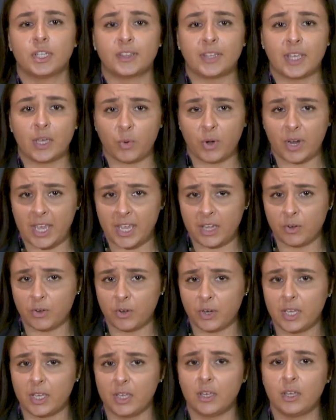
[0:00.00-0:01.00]
that they were
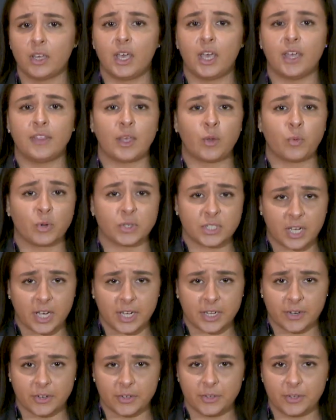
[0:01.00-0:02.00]
angry and they were
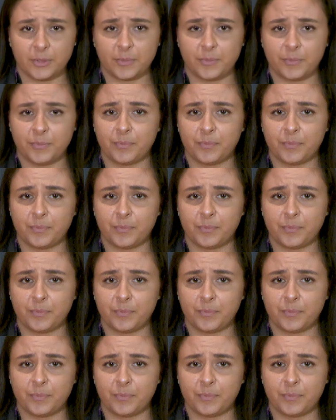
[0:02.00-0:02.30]
tired.